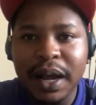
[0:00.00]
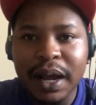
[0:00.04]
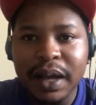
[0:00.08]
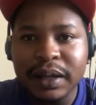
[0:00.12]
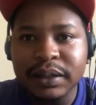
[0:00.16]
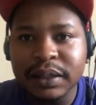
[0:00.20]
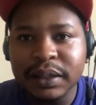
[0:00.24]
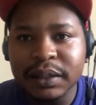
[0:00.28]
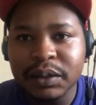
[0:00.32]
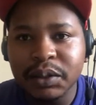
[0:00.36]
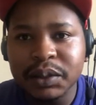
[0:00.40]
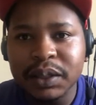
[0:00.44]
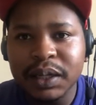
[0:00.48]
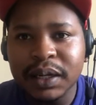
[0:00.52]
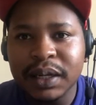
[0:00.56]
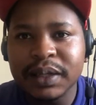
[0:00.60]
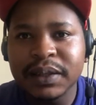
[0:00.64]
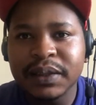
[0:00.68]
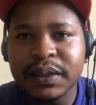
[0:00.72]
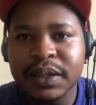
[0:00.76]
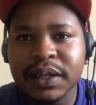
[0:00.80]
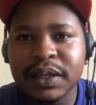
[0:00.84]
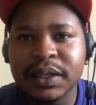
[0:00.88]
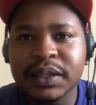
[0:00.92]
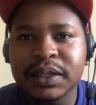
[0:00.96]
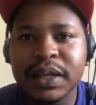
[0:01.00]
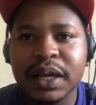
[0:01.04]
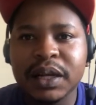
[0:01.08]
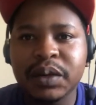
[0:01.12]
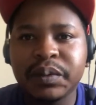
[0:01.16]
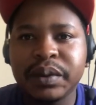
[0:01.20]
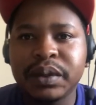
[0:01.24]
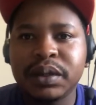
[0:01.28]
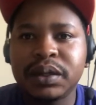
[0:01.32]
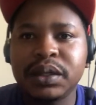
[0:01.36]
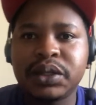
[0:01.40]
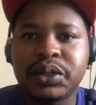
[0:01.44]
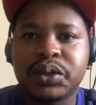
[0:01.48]
the things that
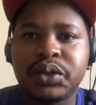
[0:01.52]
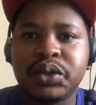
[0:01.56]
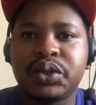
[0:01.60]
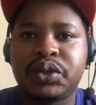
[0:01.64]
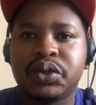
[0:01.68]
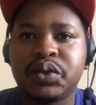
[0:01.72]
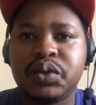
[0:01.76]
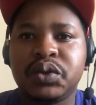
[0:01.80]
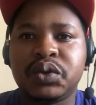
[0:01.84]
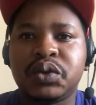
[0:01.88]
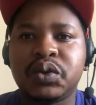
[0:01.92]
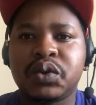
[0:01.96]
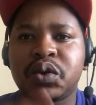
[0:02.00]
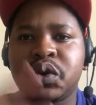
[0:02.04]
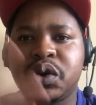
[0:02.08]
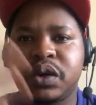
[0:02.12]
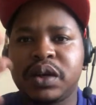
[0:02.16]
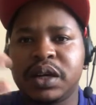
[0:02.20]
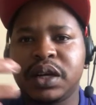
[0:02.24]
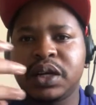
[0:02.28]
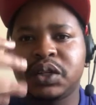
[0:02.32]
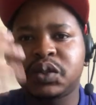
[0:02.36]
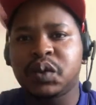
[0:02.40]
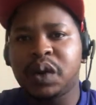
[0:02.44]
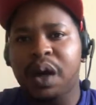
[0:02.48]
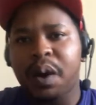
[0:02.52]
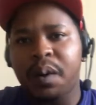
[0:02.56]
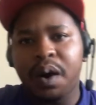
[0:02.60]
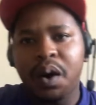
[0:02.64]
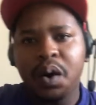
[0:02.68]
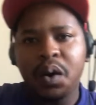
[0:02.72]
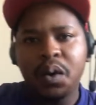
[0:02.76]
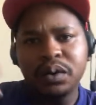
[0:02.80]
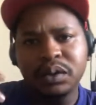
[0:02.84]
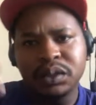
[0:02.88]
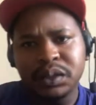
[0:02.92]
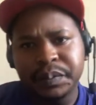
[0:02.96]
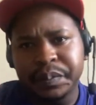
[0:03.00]
we need to do to connect to our
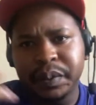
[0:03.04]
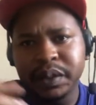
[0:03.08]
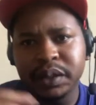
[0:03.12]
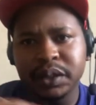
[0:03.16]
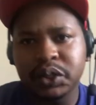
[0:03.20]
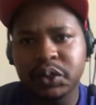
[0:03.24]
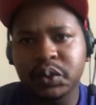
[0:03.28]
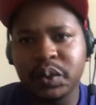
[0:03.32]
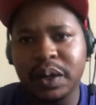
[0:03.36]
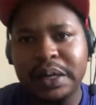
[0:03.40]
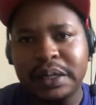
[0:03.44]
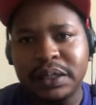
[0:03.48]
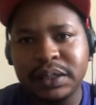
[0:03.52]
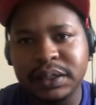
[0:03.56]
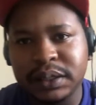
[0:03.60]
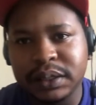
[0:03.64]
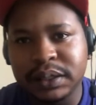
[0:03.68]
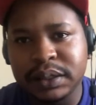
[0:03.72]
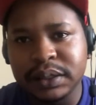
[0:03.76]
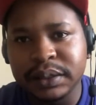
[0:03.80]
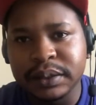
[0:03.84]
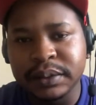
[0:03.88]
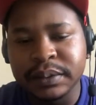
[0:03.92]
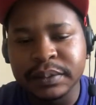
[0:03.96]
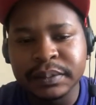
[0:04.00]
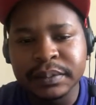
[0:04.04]
own spirituality.